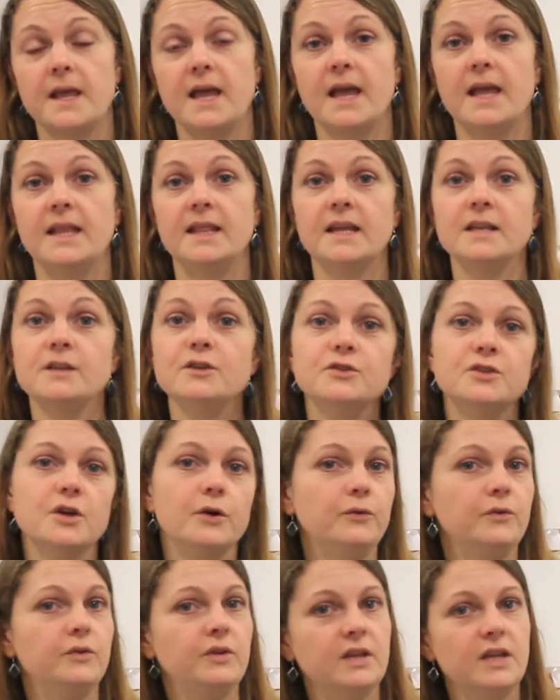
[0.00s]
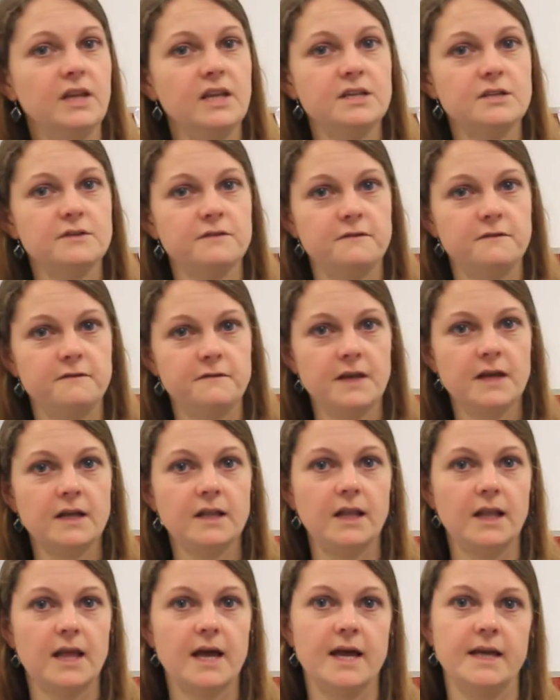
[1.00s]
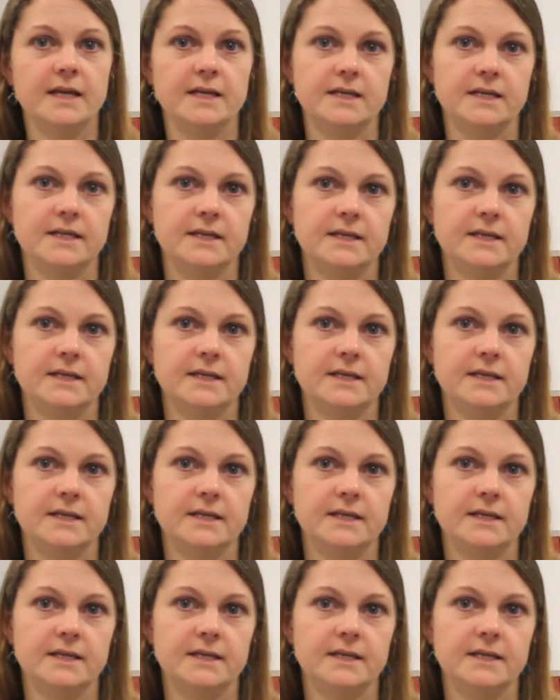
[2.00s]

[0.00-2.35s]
And then you don't need to feel like